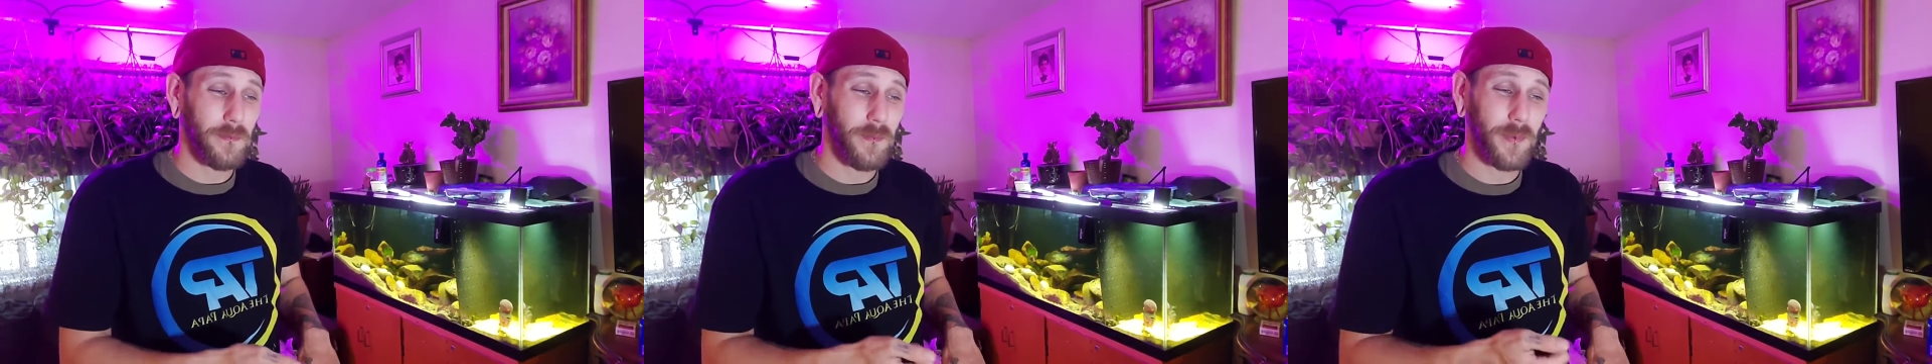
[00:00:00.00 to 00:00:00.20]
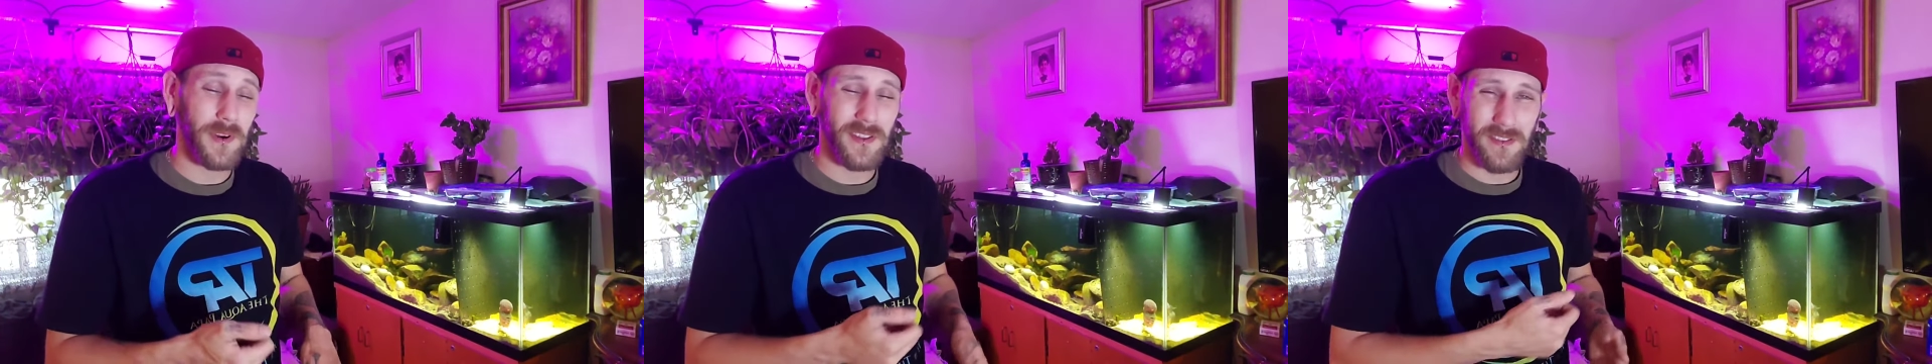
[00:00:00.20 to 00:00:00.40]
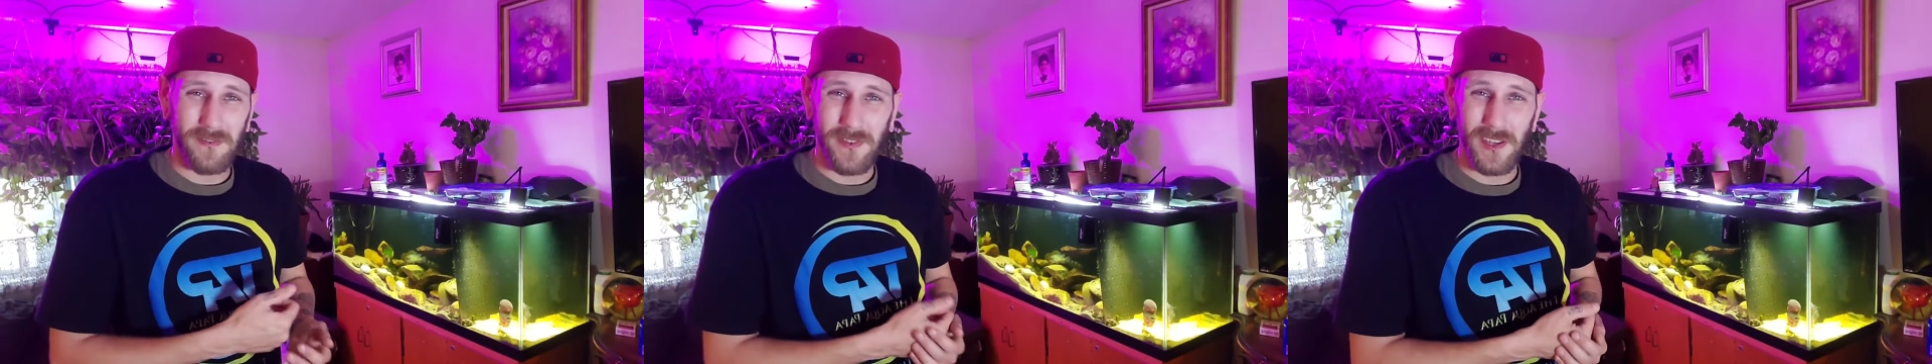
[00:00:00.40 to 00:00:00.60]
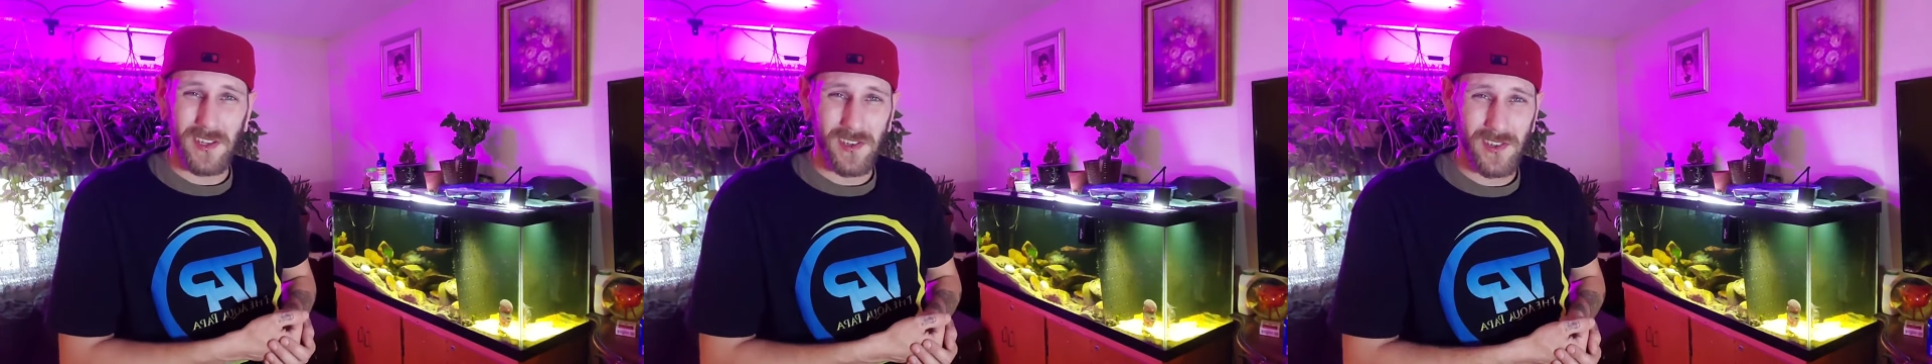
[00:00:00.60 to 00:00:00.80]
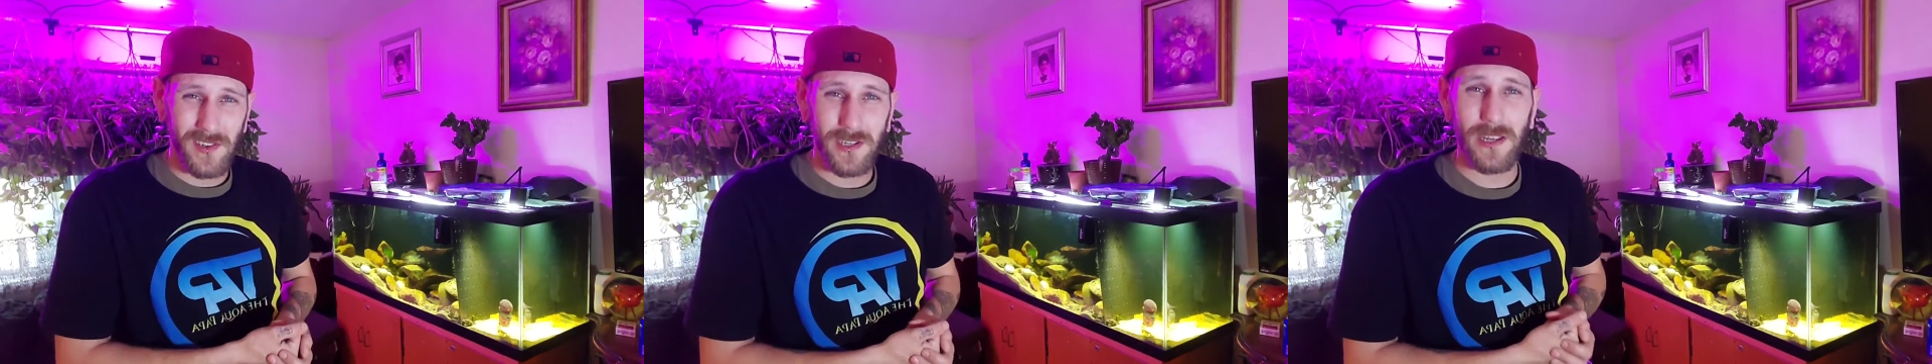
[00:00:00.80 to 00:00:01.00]
one of the
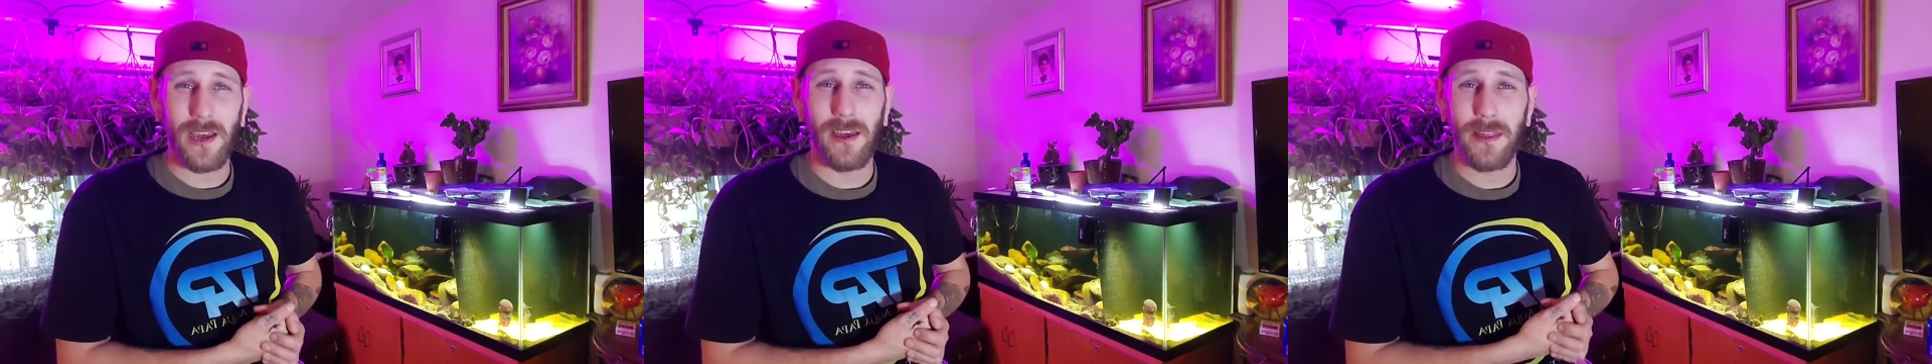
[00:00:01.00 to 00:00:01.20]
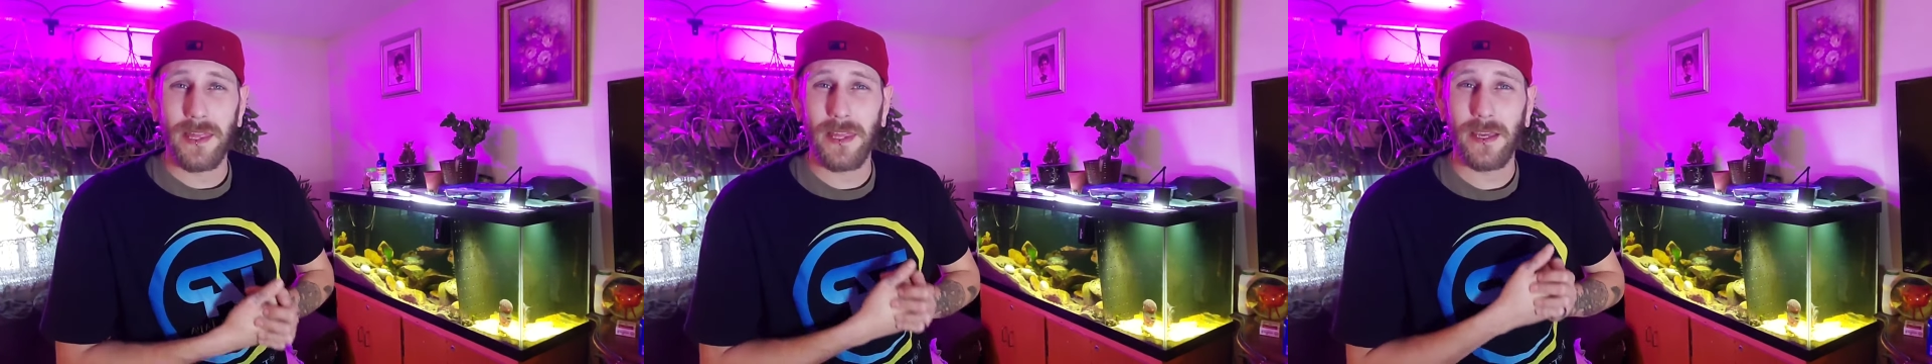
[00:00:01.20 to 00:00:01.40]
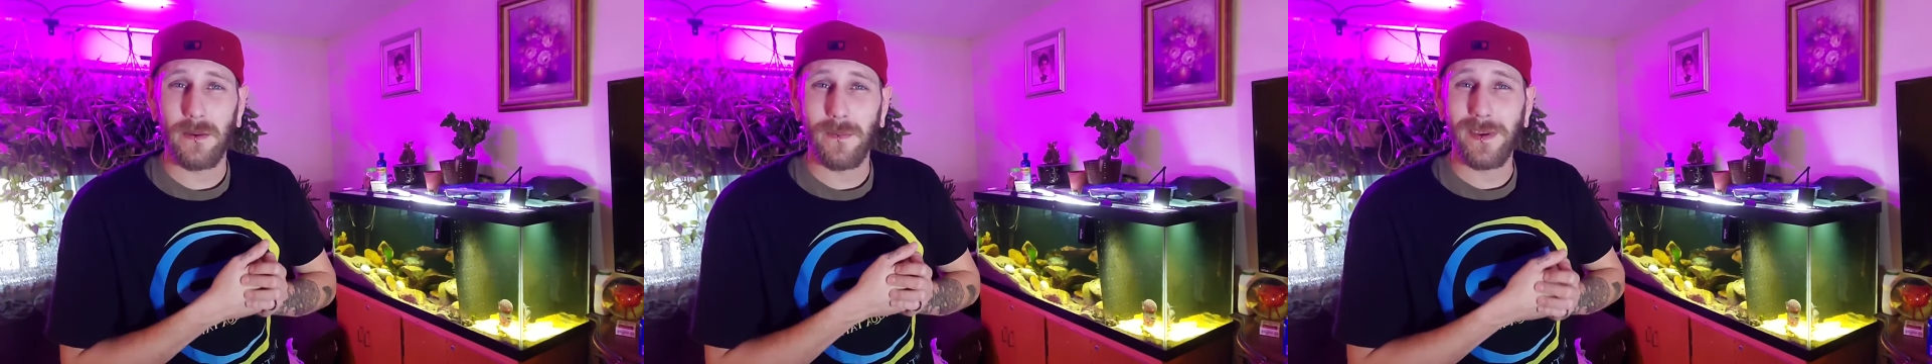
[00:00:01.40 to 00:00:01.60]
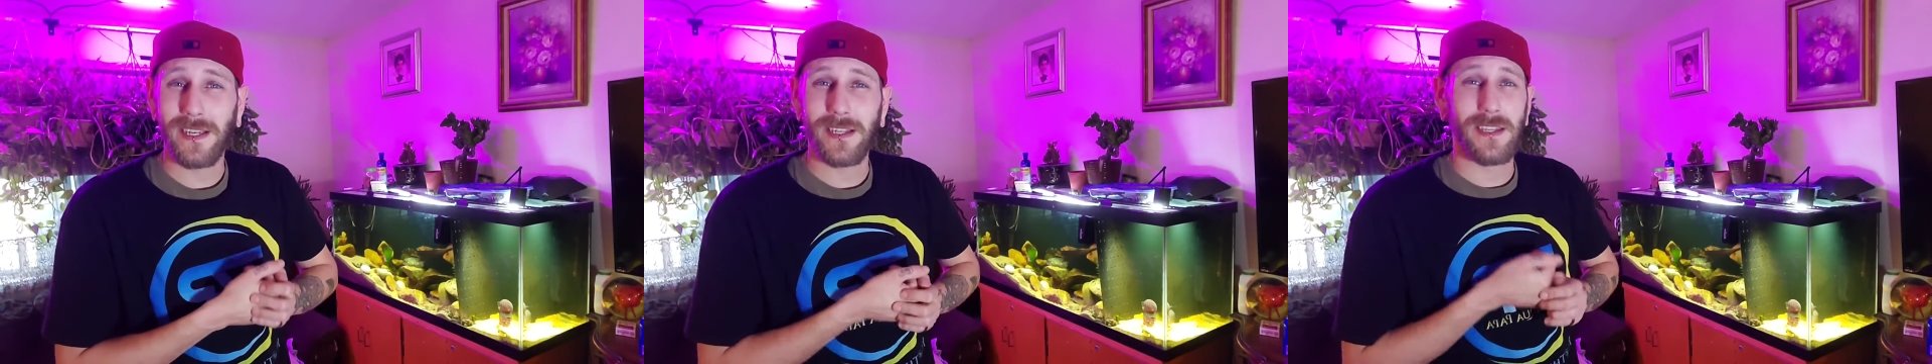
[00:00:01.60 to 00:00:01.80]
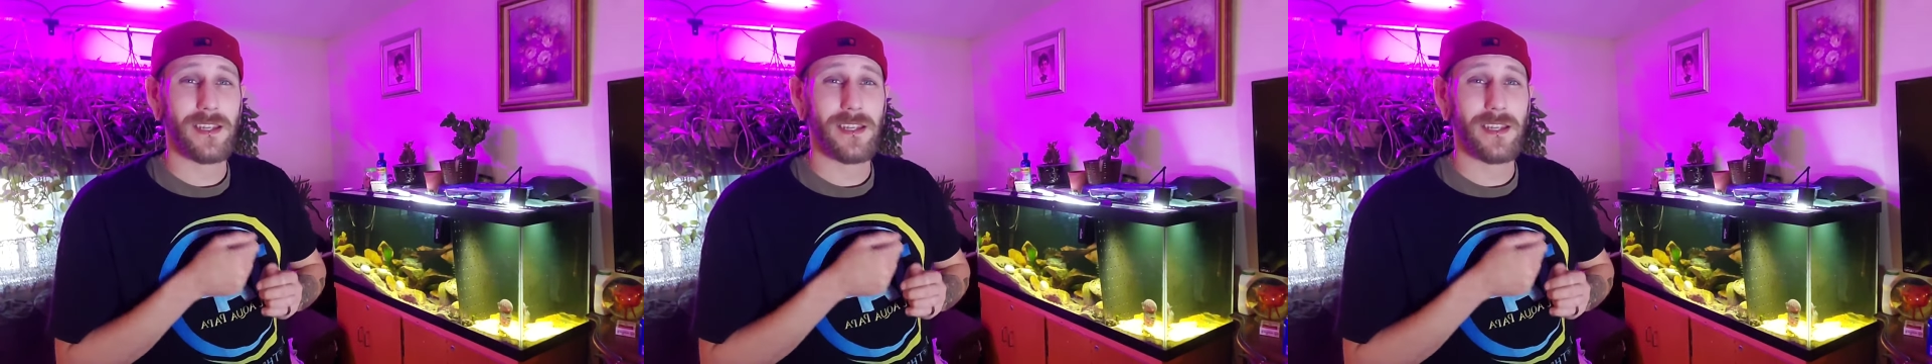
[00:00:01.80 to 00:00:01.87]
features I think makes